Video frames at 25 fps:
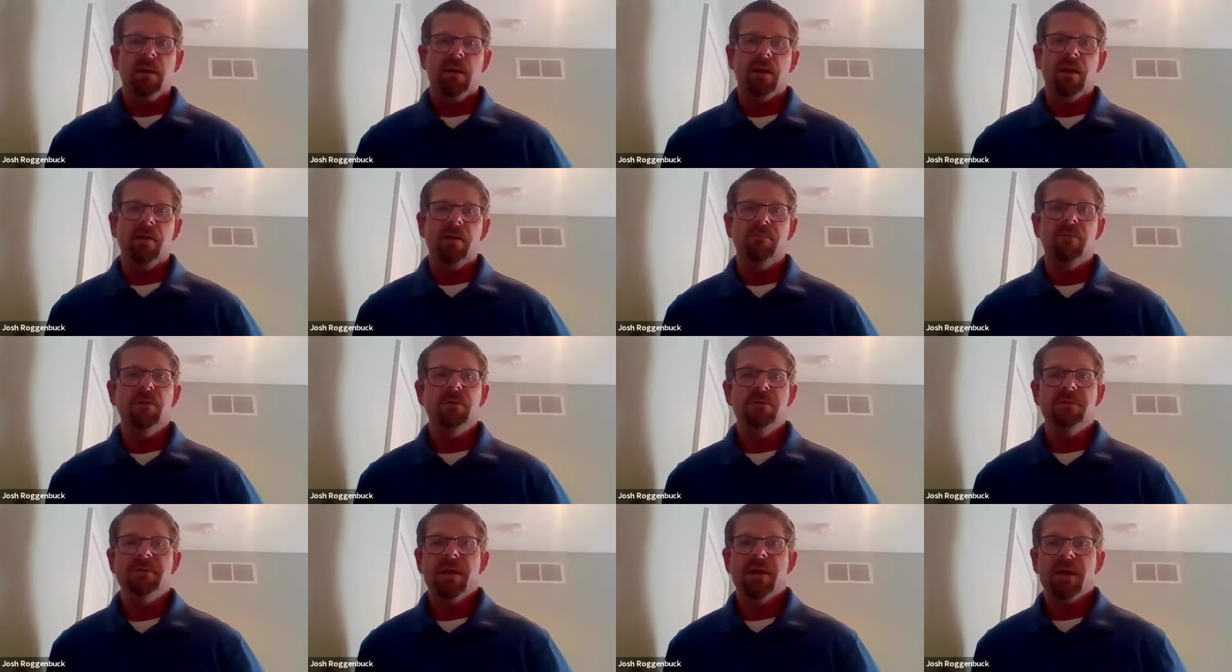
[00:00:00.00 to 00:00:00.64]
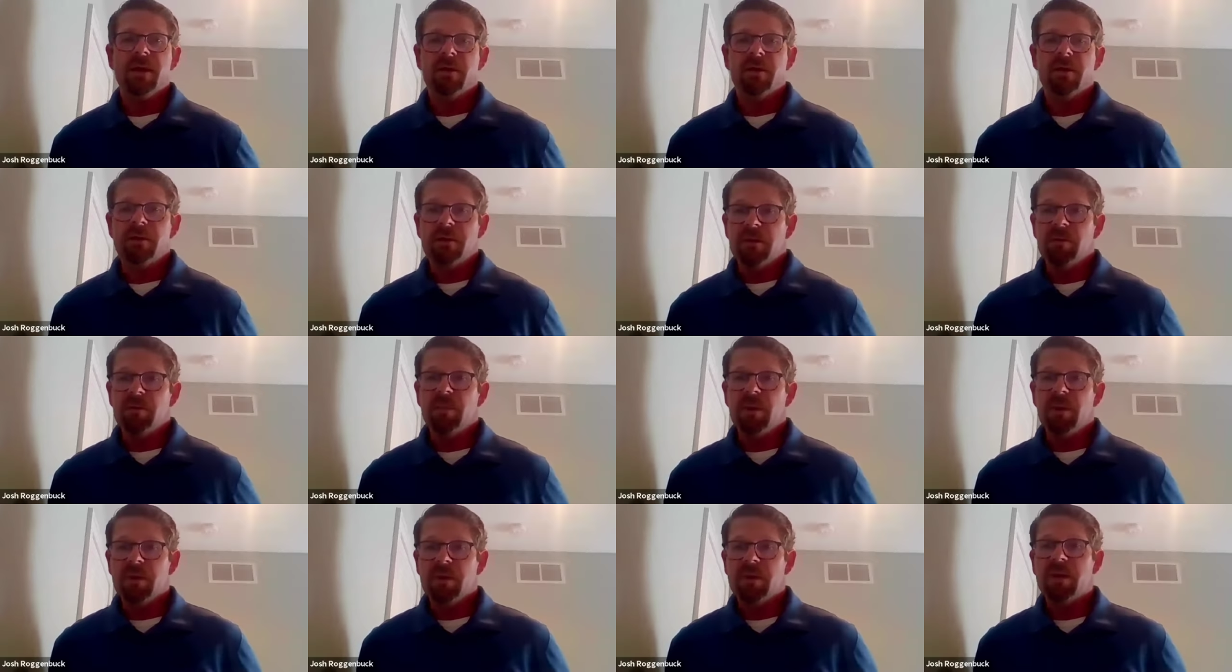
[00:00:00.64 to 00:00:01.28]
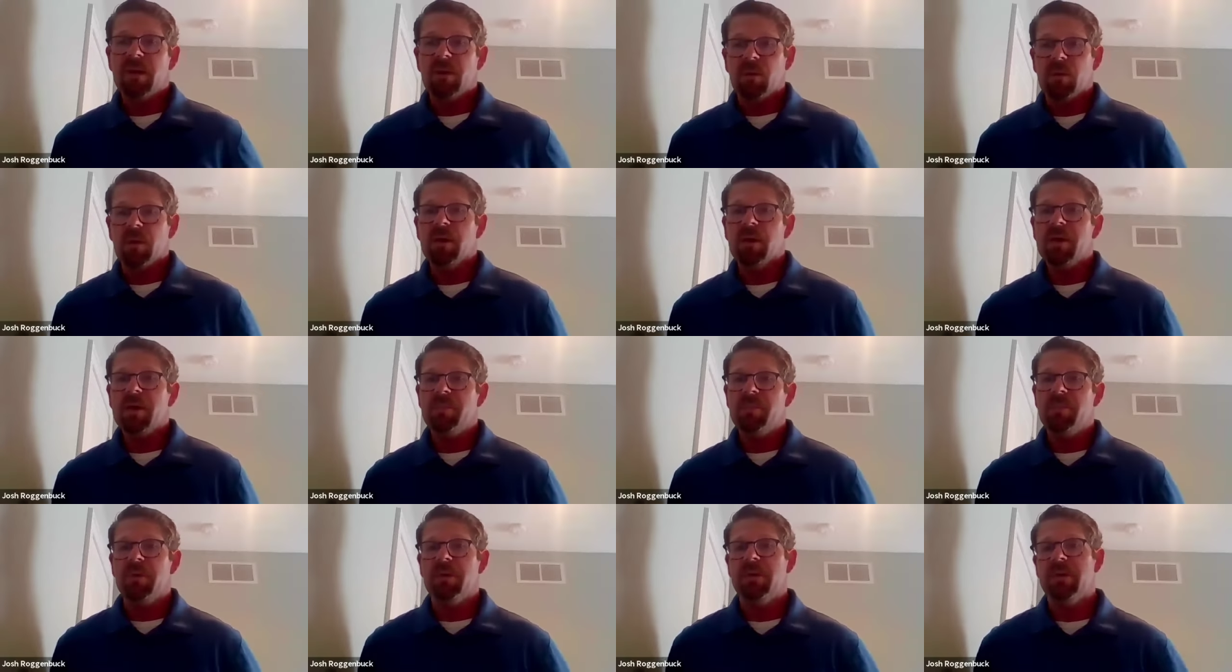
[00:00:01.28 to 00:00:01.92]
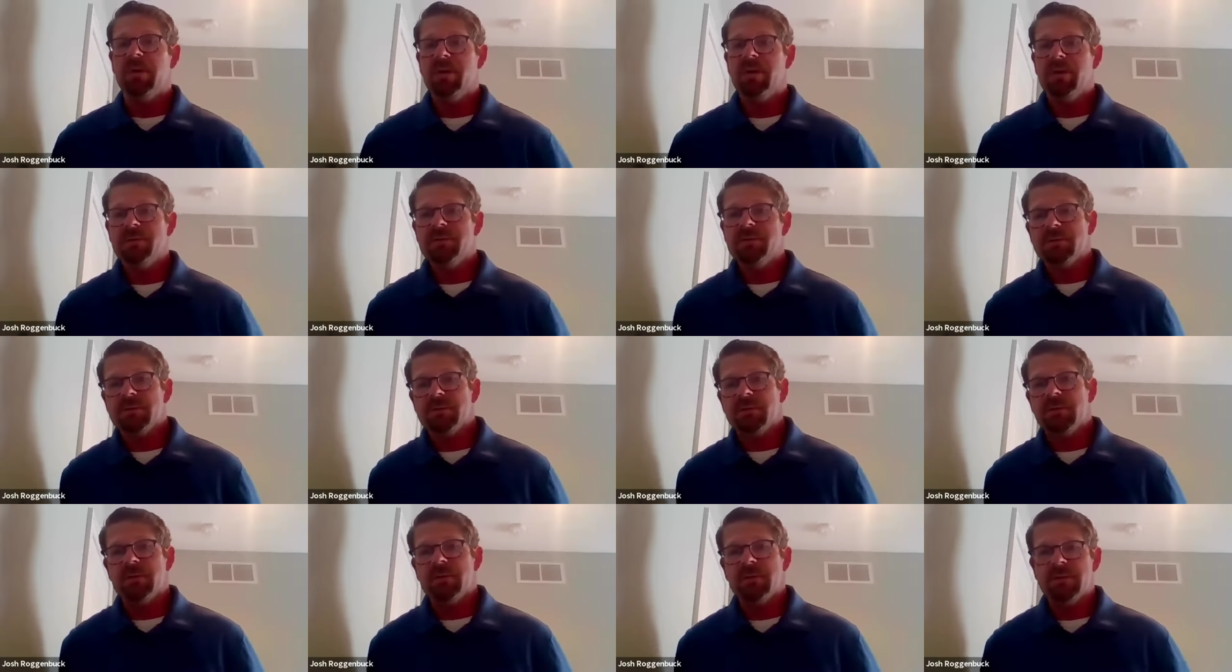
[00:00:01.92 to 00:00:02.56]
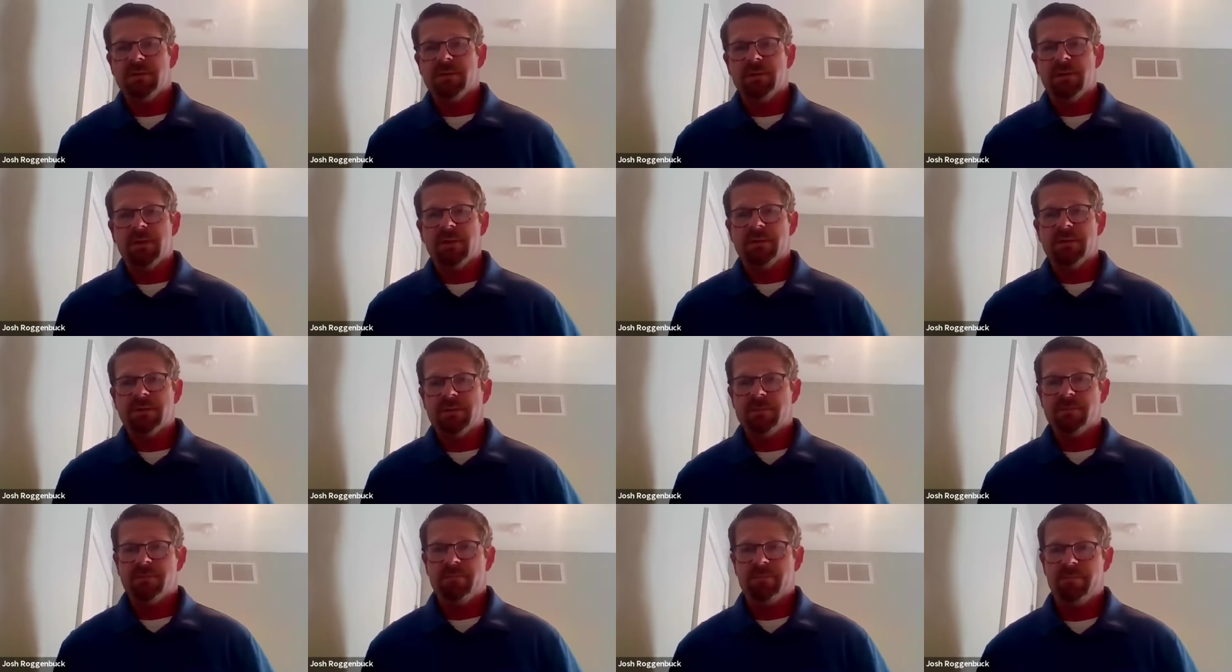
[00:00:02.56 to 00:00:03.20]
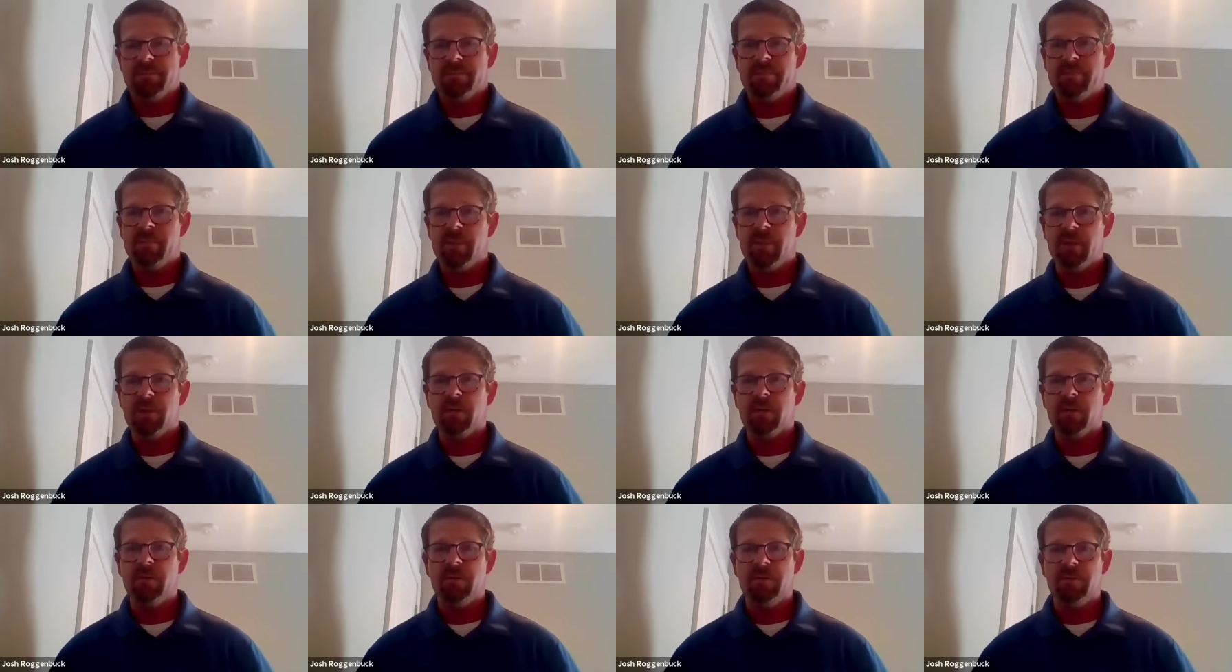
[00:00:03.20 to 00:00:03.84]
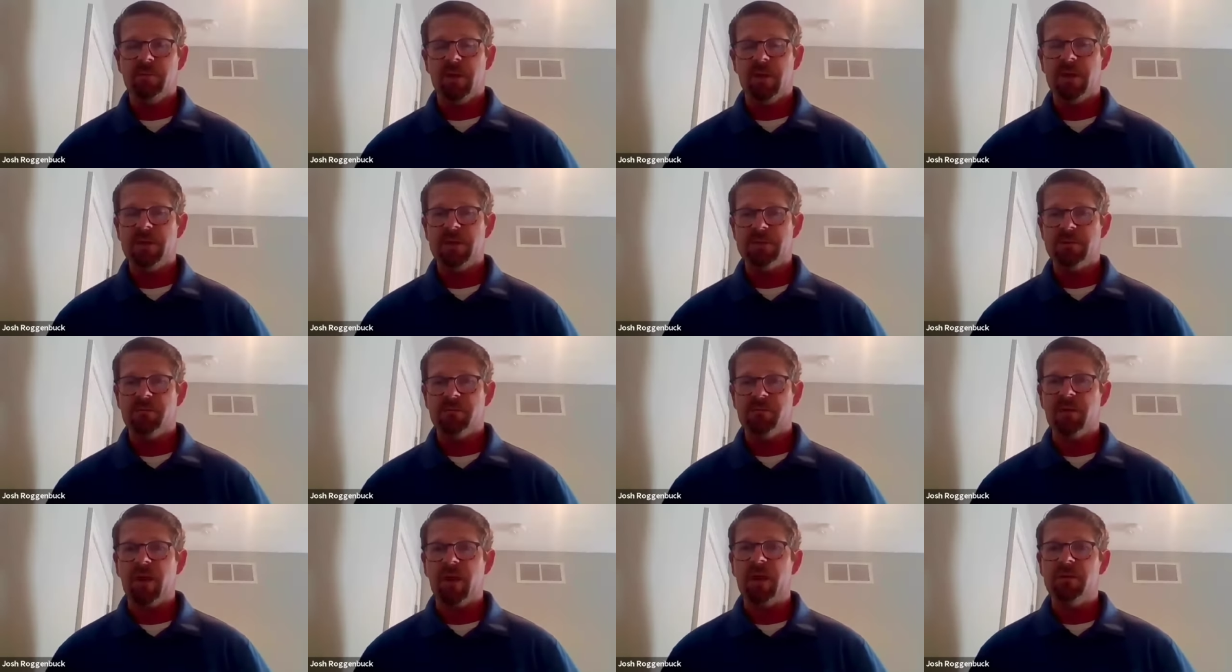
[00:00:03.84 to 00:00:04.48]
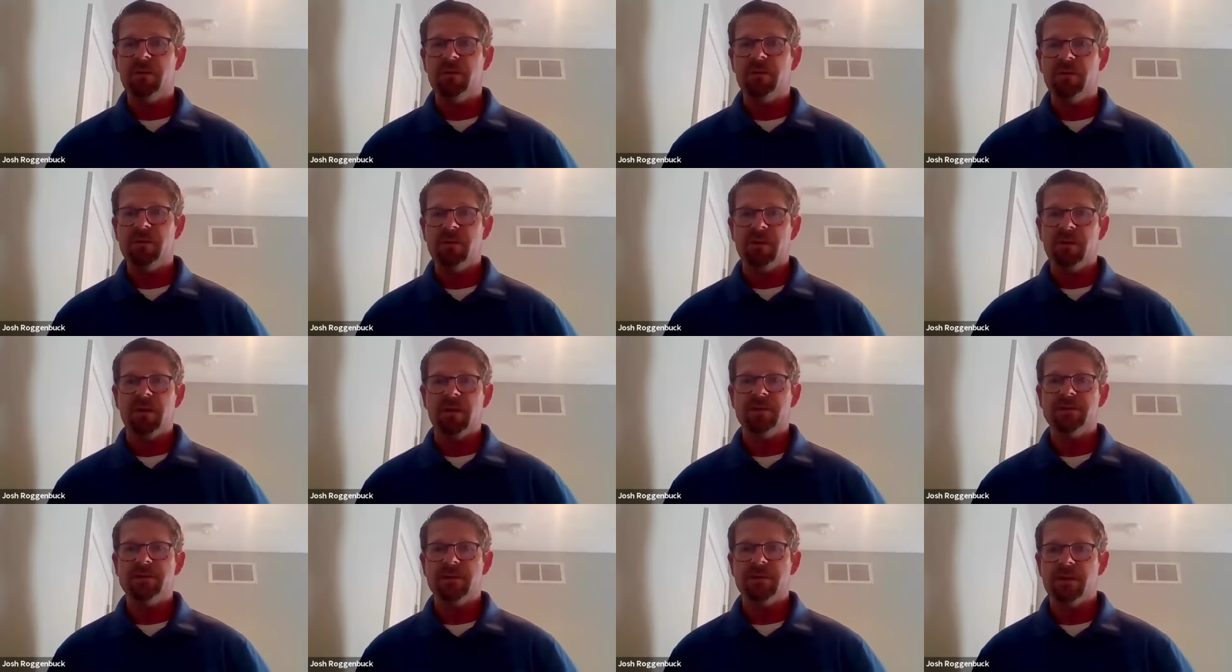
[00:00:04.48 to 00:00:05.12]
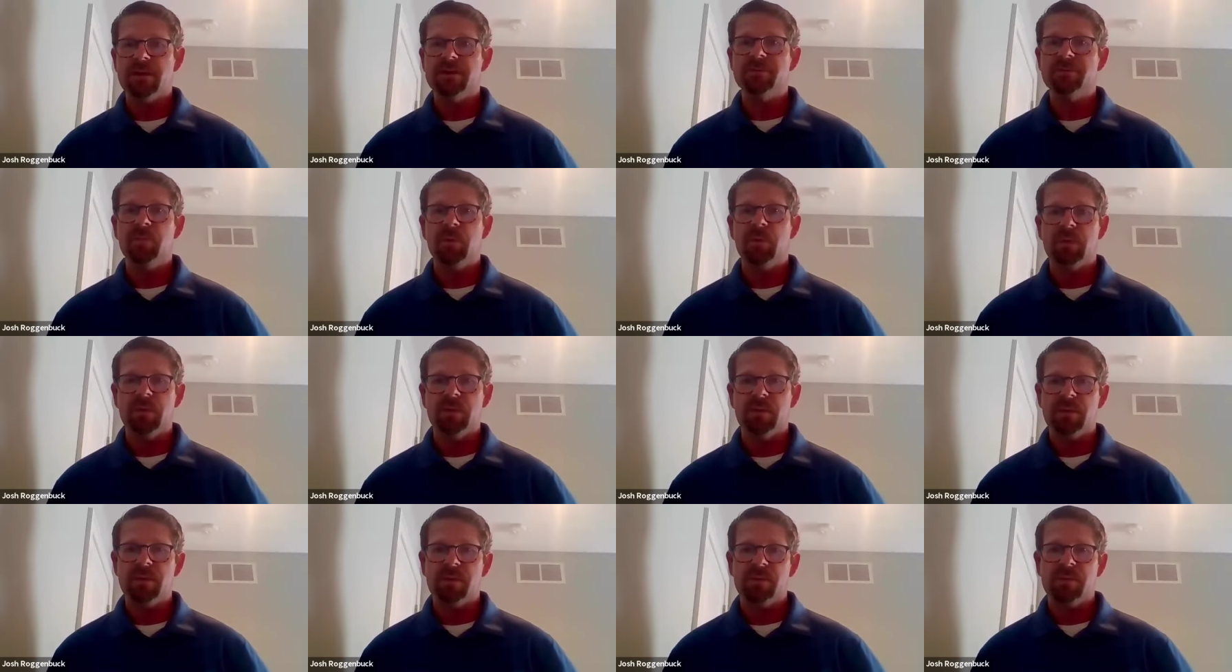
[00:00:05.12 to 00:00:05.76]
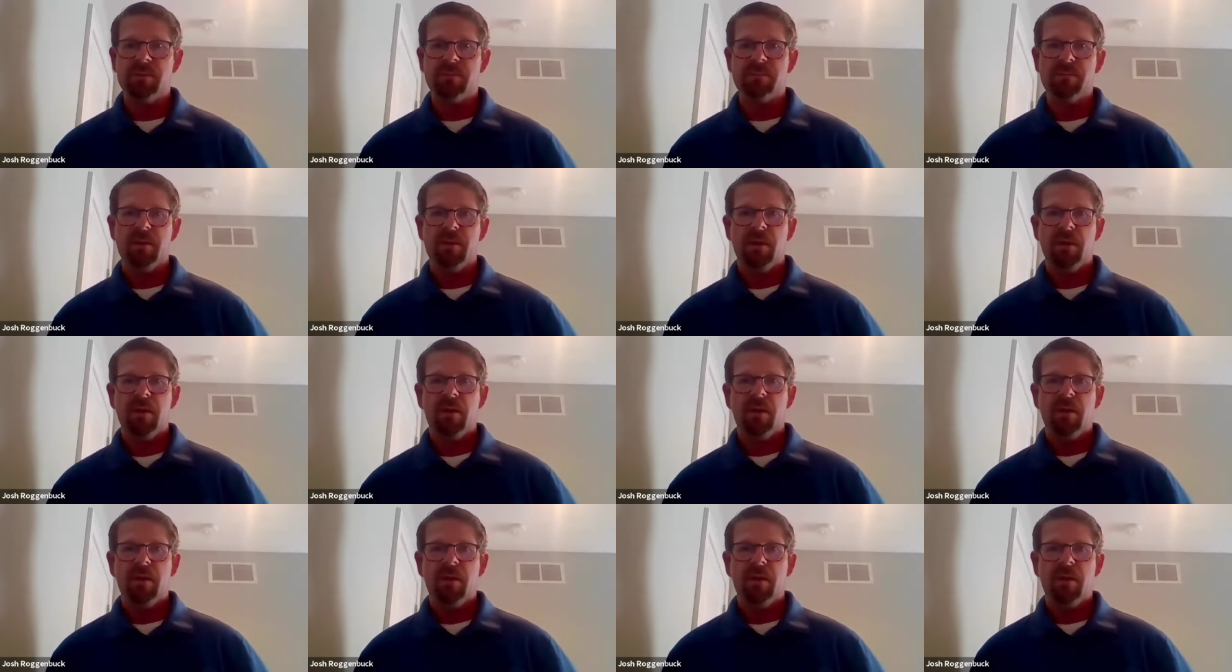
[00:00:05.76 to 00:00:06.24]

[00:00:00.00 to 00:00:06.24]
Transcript: and i've used that a little bit at work but i also use it as you know as a father and as a husband and